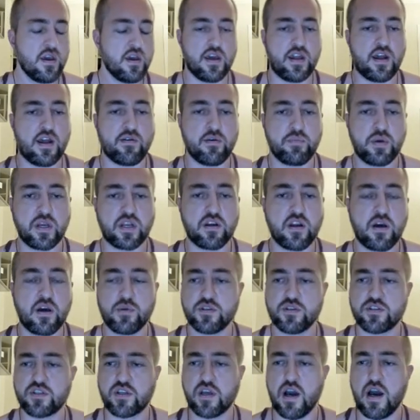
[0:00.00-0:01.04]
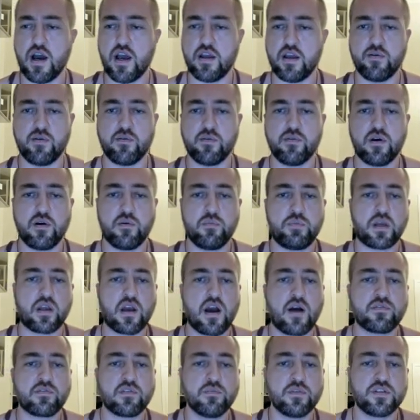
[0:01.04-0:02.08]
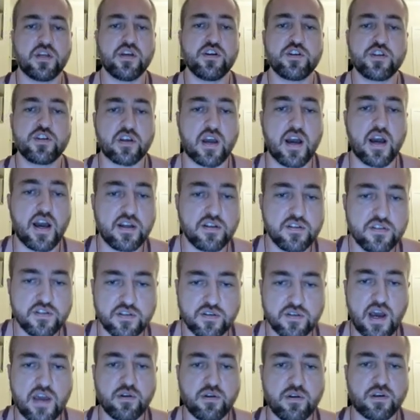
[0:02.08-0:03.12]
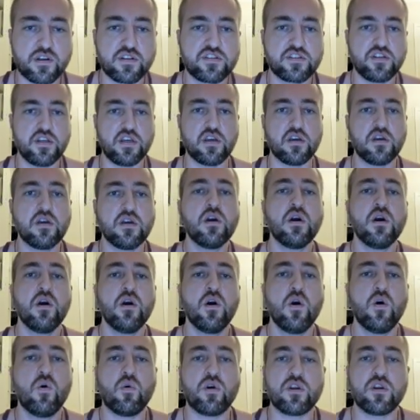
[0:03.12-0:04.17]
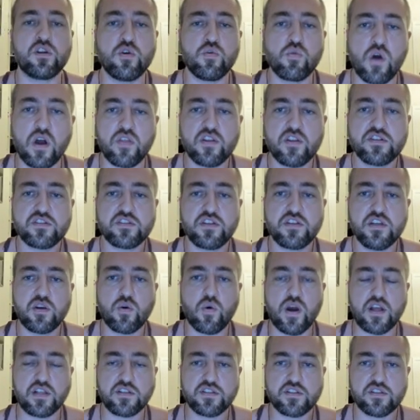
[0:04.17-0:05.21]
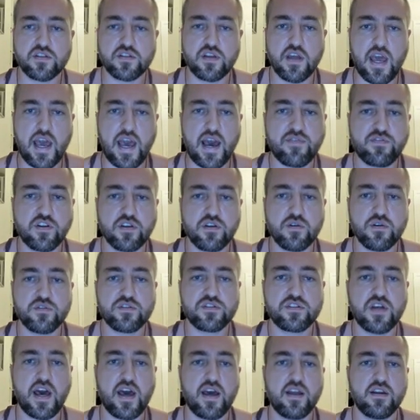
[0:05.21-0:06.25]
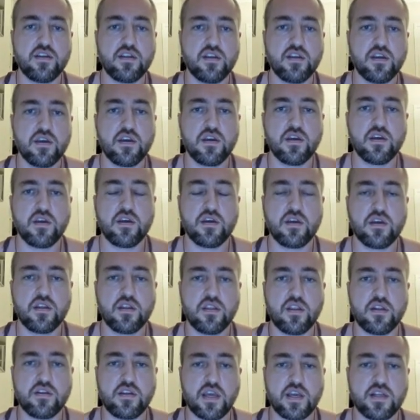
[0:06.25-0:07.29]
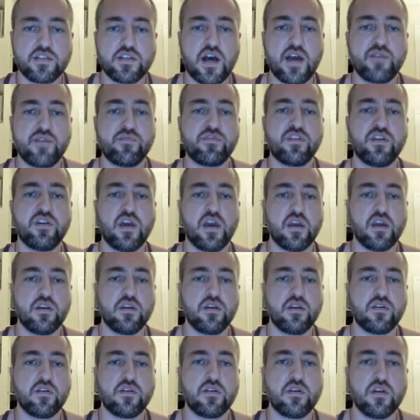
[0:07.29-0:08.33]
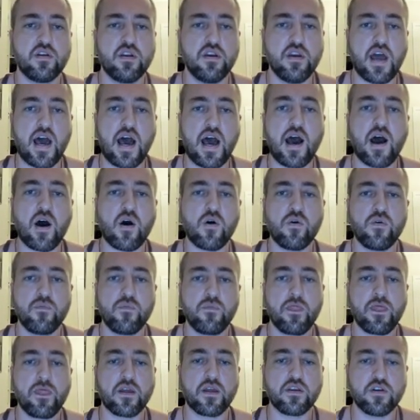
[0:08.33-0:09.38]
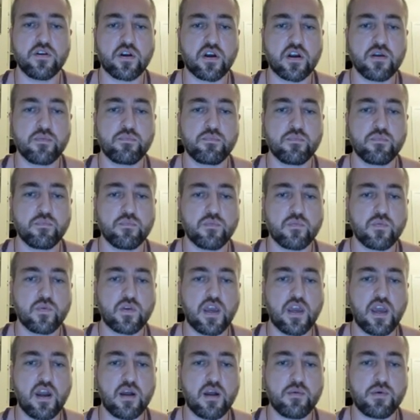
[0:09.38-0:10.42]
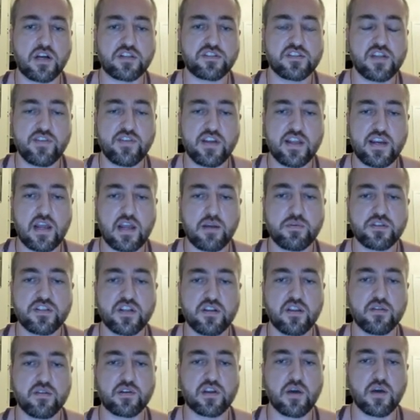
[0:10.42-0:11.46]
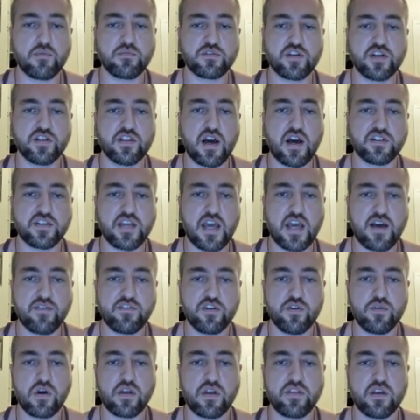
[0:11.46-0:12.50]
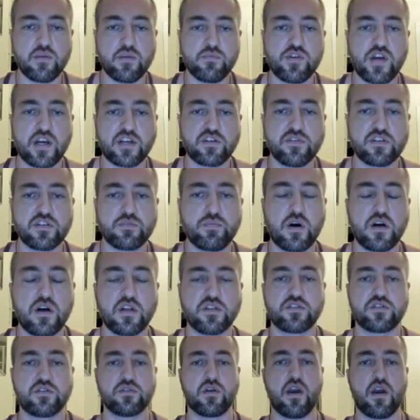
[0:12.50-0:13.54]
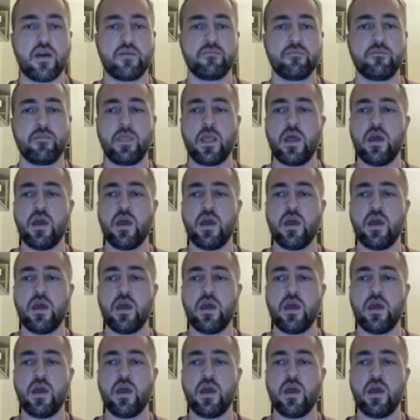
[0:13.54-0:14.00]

And I'm a big numbers guy, and I'm a big optimization guy. So now you can see, when you run this sequence after you set the day and time for the date, now you're going to get about 70 to 80% of them to come straight to the house after you run the objection response, okay?